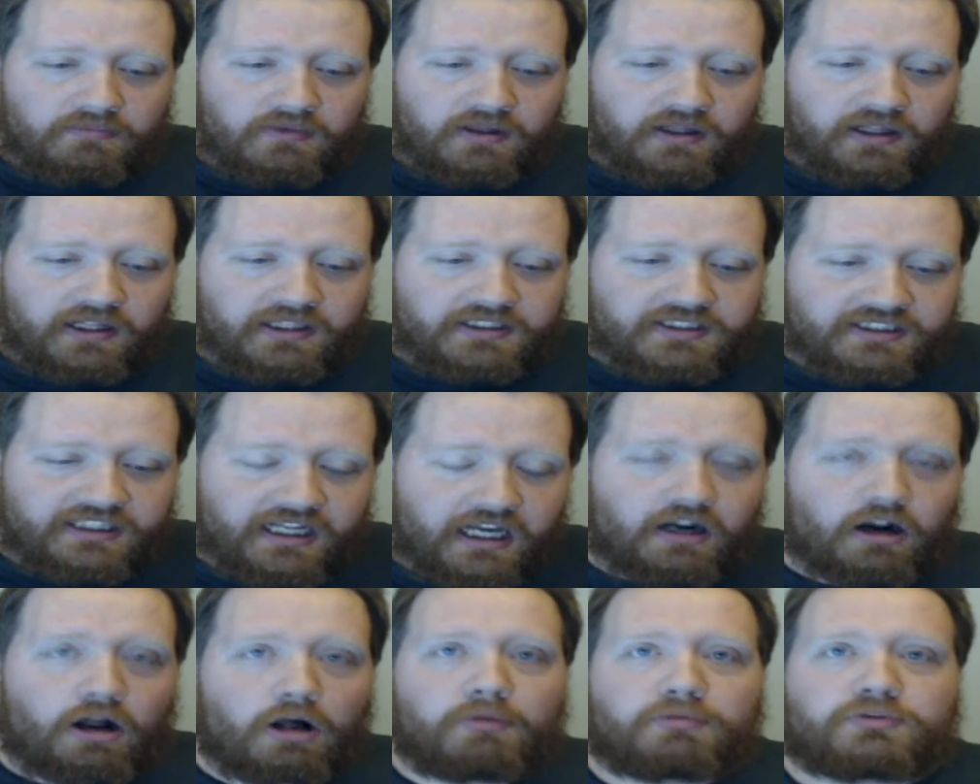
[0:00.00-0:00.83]
It's
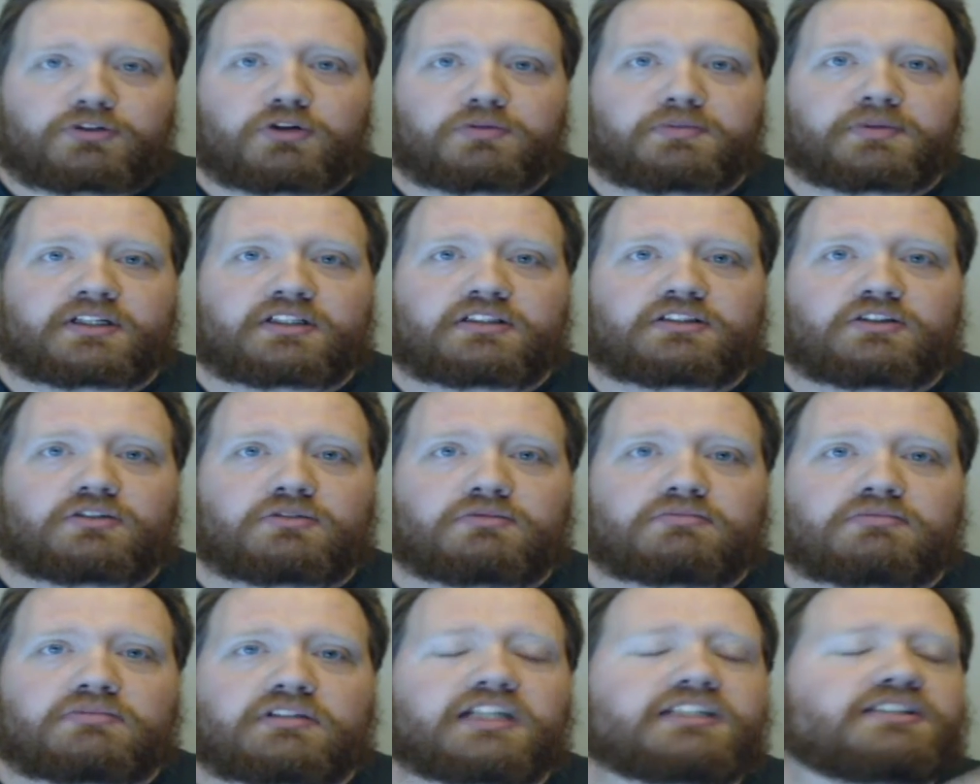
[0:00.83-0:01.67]
not all doom and
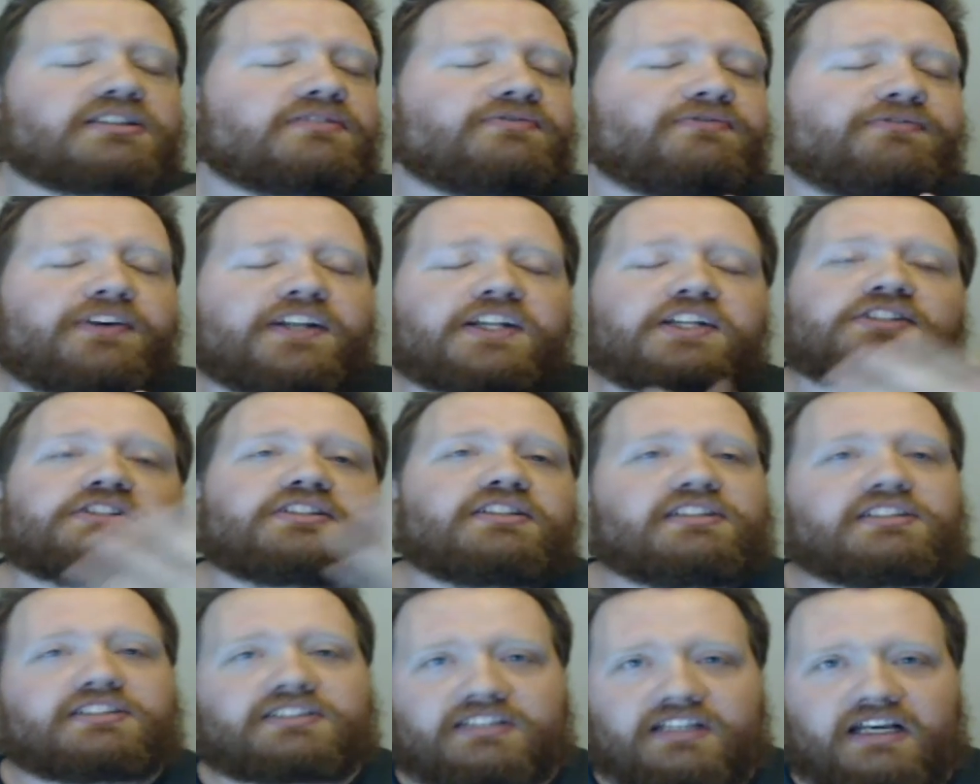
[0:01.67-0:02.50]
gloom. Let's finish
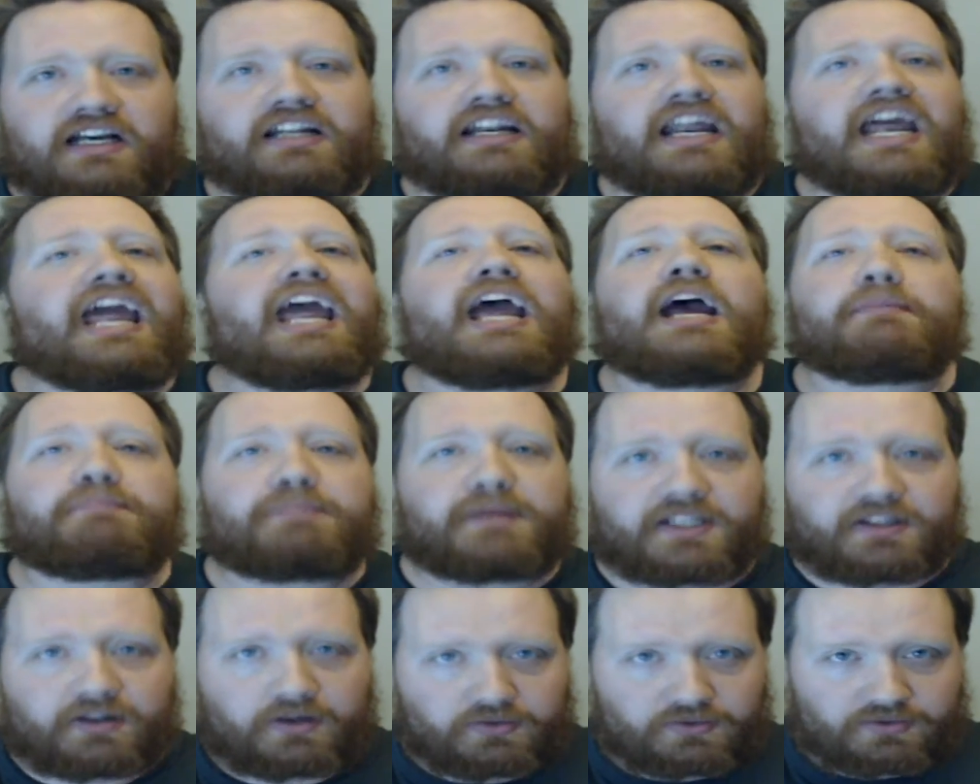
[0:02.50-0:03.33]
this on a
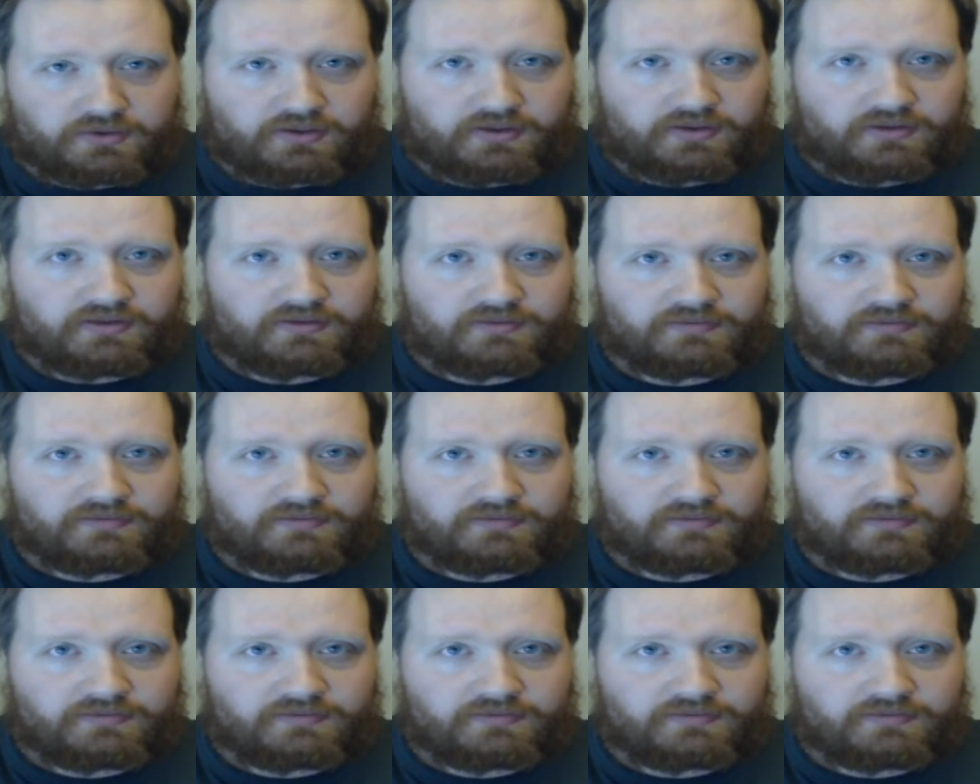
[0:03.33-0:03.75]
happy note.